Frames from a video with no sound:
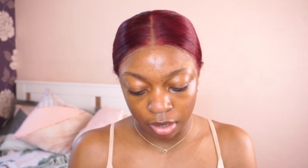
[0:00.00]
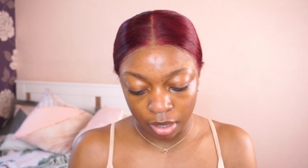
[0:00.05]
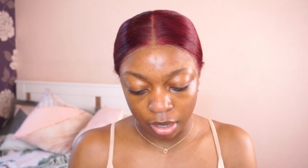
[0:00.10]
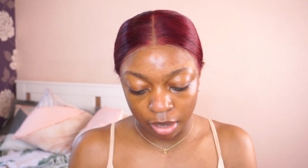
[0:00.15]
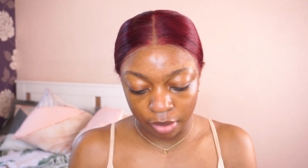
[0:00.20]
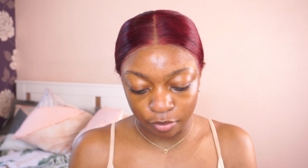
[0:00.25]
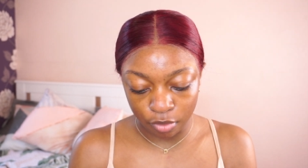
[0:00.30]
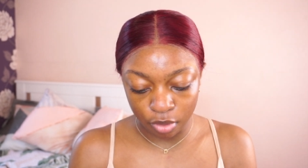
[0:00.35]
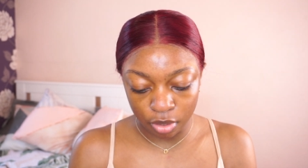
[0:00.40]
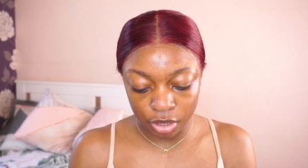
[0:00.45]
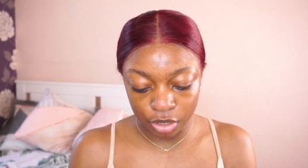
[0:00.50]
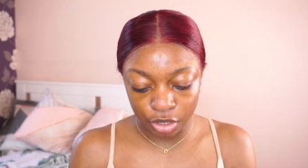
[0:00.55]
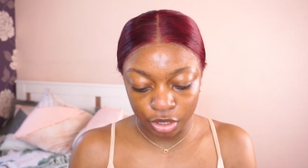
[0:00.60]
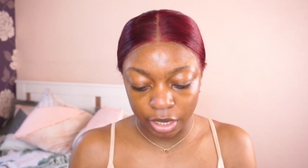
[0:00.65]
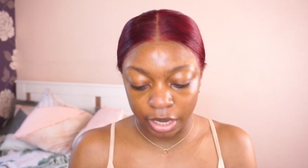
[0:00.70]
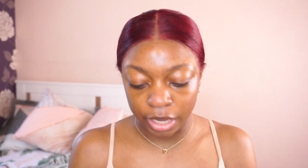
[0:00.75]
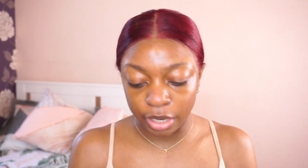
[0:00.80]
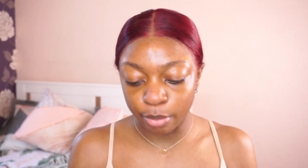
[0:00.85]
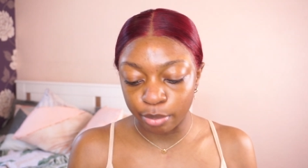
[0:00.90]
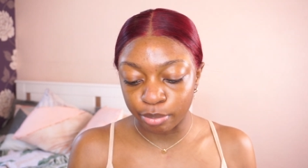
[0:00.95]
I've got the
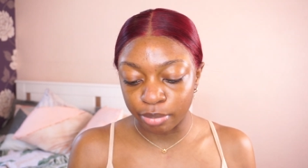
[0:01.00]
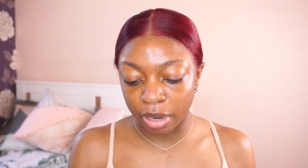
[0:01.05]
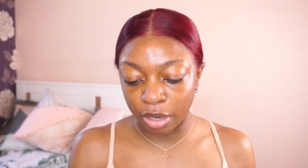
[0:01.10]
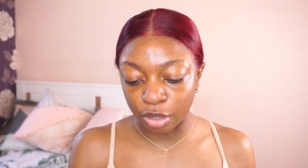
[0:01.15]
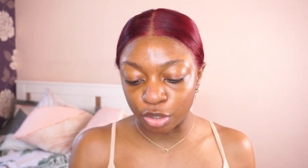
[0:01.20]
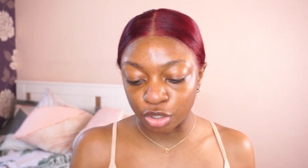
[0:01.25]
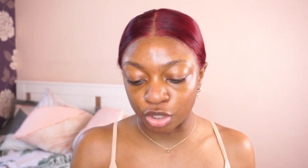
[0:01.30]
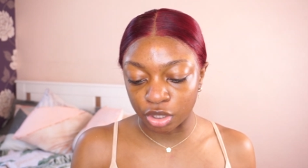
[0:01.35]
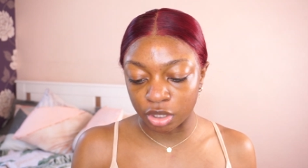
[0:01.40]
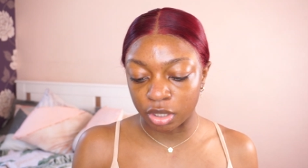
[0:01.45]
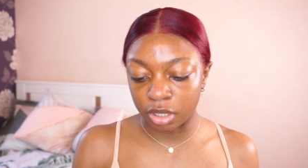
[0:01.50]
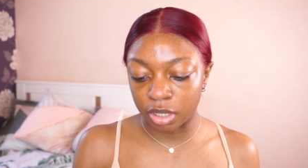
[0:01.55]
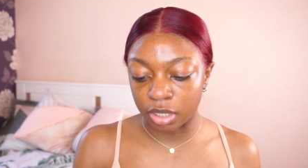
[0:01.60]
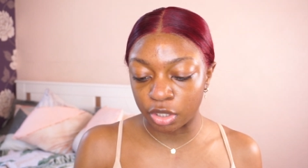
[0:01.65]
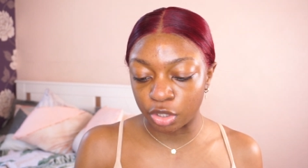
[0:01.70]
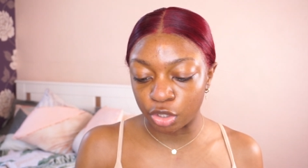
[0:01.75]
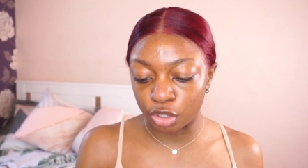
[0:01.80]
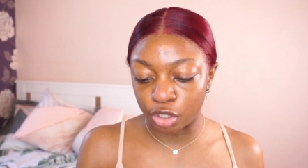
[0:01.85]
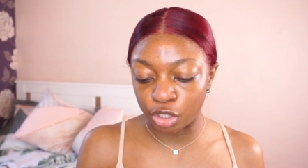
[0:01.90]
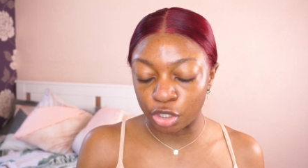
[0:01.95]
shade Brown Sugar
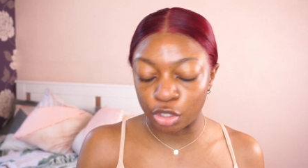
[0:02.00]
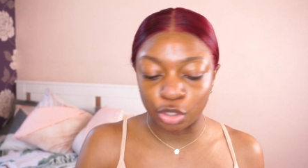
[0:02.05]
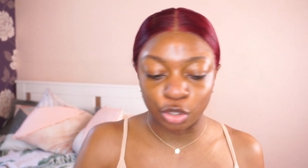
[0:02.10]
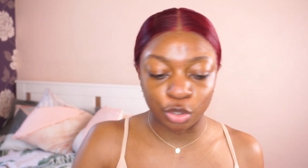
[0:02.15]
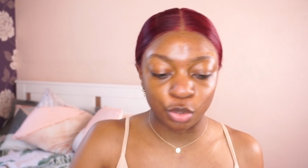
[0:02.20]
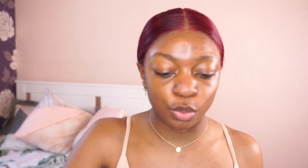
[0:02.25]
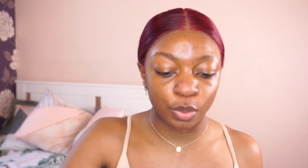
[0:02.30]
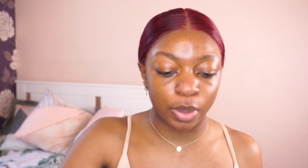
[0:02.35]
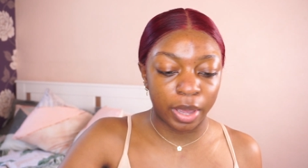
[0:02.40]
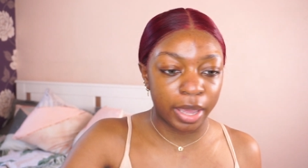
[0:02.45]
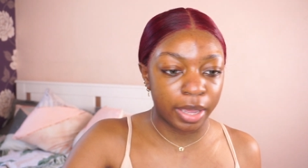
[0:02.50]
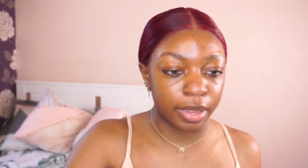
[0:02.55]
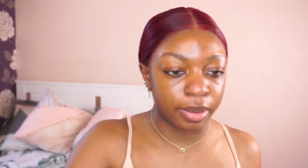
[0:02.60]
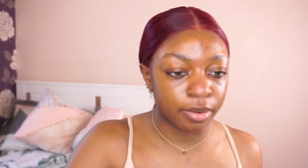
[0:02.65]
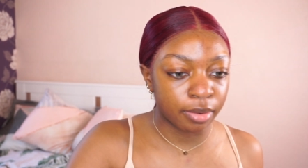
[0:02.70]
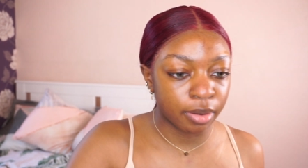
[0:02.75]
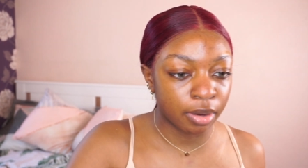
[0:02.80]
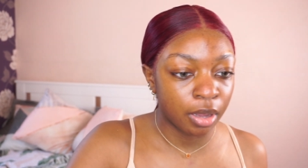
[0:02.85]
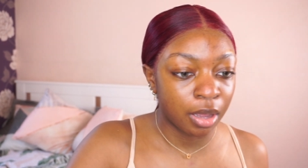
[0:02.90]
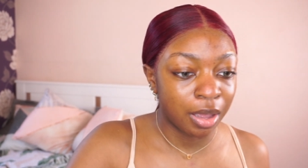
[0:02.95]

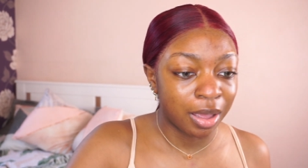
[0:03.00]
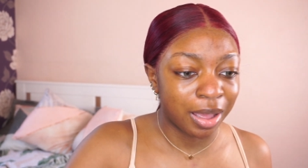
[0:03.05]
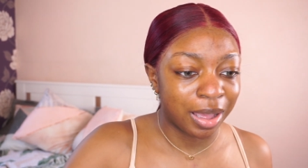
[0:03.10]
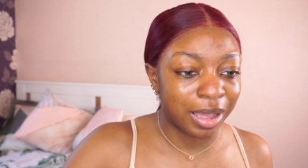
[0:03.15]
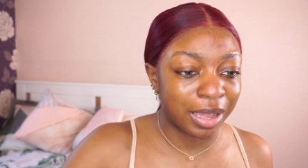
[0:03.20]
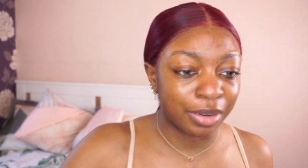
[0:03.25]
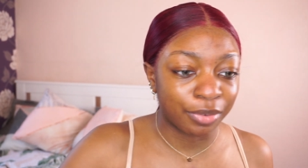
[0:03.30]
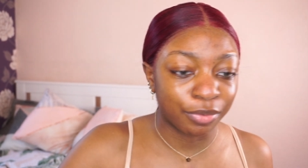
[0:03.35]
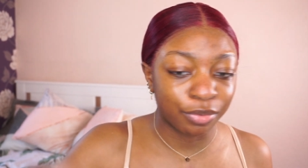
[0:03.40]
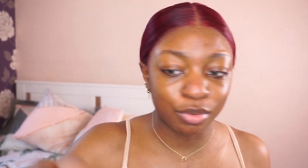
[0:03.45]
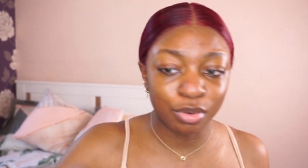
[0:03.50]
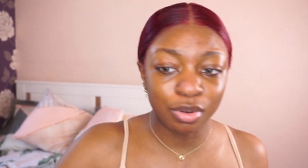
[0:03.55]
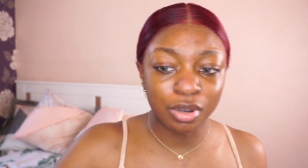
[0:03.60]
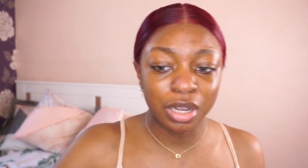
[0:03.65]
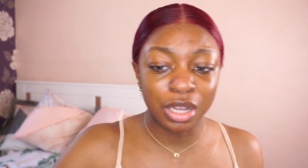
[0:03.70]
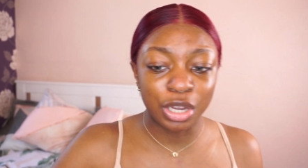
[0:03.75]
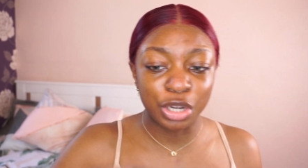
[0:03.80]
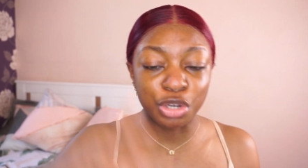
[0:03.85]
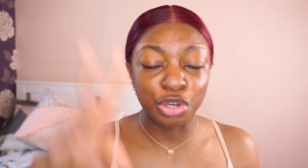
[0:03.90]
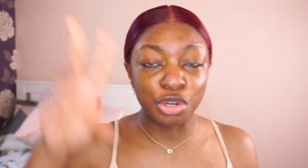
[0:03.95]
T2N, and for
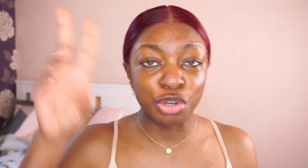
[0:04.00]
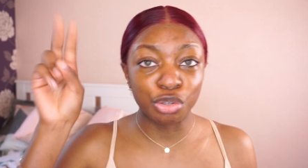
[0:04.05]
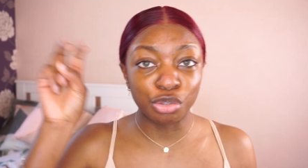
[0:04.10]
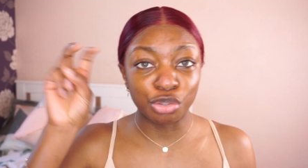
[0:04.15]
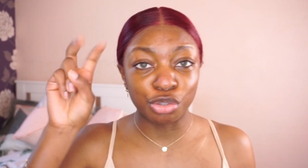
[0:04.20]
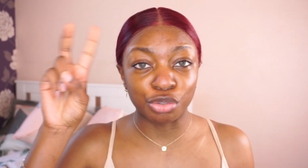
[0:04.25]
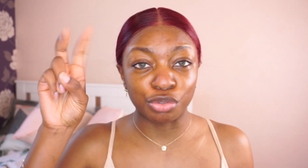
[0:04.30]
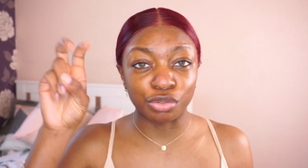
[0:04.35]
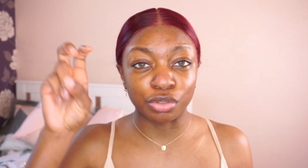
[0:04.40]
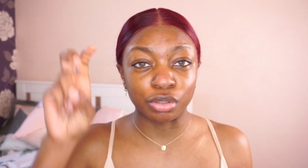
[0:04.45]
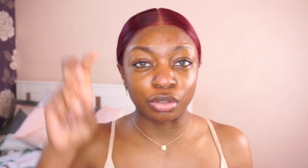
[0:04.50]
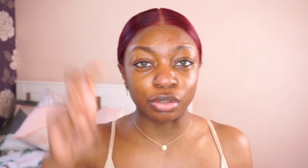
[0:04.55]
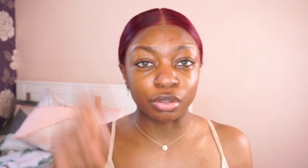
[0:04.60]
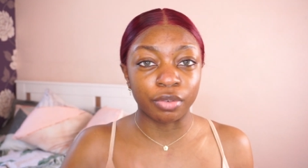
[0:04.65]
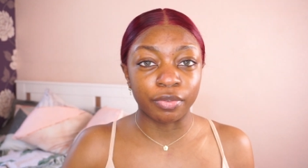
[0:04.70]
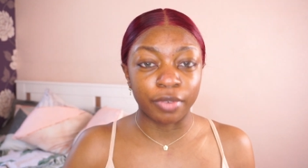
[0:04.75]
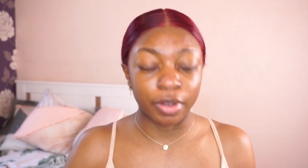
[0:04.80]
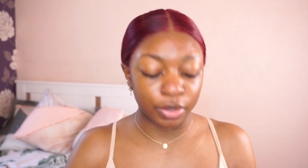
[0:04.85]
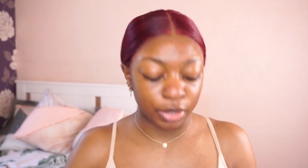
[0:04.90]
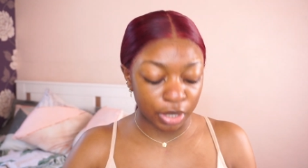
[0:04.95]
a neutral
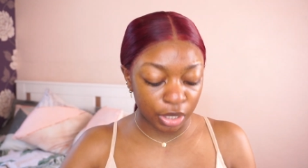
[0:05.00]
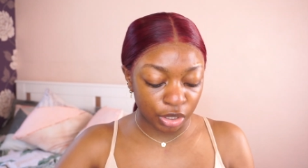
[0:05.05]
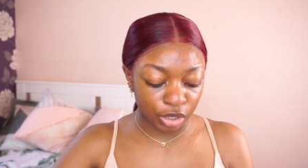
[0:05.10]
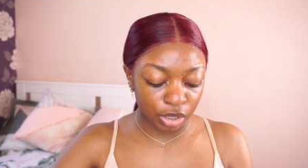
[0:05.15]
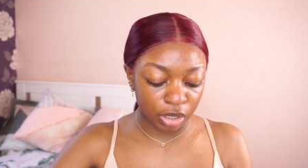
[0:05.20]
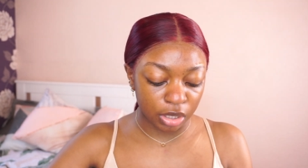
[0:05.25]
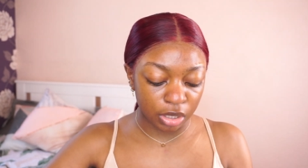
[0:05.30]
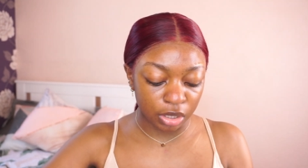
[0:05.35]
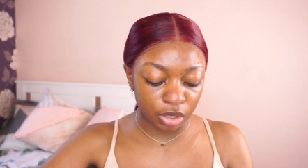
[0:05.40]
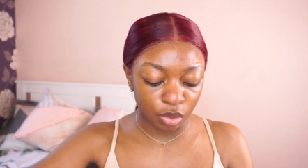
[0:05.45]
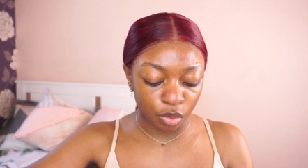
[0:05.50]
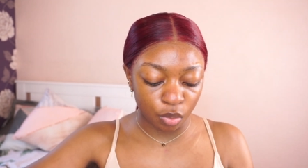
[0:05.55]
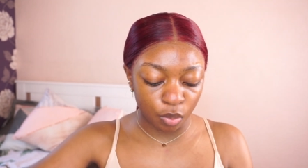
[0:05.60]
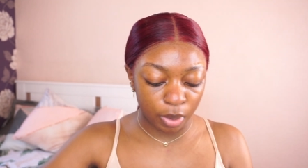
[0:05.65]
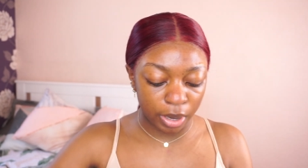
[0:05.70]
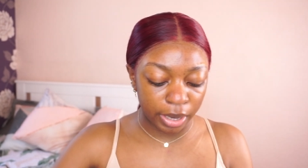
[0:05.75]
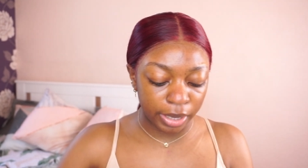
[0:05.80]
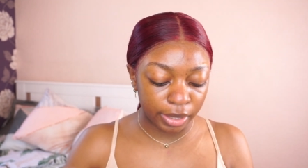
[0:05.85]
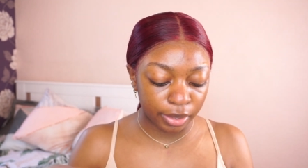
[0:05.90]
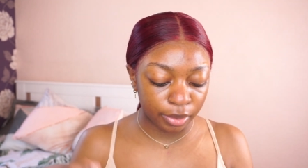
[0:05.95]
foundation, it's
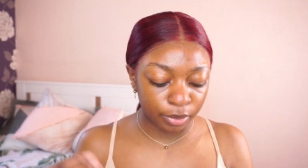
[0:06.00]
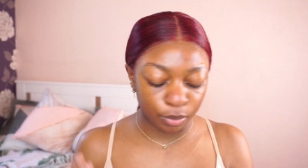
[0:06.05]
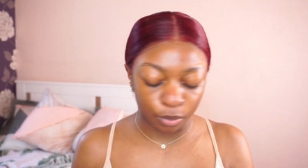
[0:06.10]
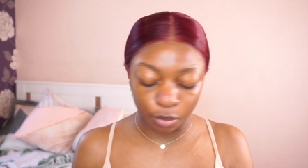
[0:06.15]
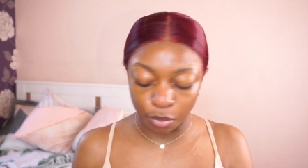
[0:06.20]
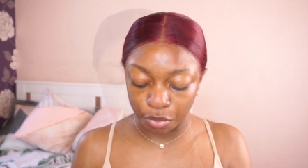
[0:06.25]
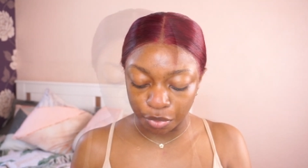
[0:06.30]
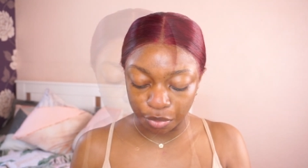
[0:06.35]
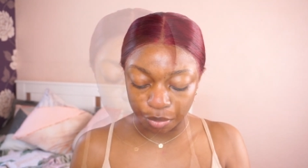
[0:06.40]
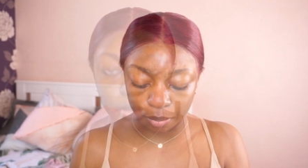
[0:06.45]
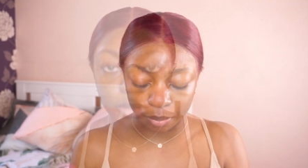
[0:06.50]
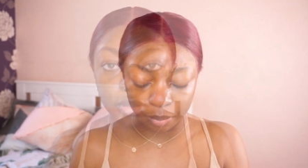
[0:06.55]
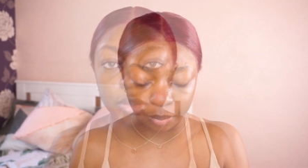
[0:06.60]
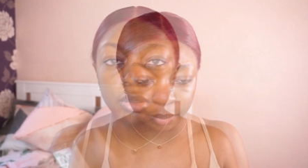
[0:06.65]
quite warm.